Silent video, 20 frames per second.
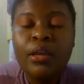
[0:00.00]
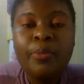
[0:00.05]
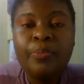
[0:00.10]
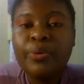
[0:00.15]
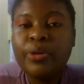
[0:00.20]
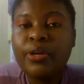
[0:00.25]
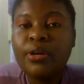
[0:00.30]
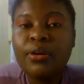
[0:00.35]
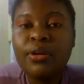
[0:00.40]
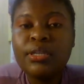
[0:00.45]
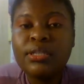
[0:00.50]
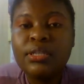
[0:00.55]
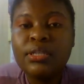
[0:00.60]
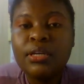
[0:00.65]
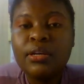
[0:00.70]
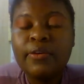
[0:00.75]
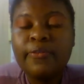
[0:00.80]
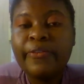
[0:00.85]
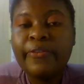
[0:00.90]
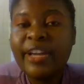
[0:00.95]
because
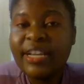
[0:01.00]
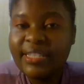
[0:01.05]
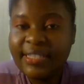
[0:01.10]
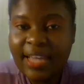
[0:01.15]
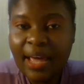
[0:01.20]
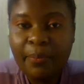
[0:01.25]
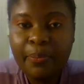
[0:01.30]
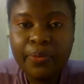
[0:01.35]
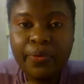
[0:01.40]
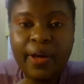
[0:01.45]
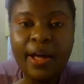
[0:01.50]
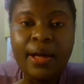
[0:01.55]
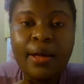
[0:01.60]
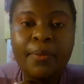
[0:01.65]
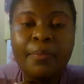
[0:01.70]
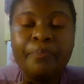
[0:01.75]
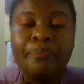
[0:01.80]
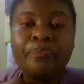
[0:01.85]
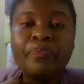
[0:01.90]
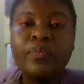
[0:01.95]
for example
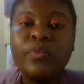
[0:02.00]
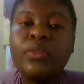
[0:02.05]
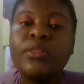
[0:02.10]
um,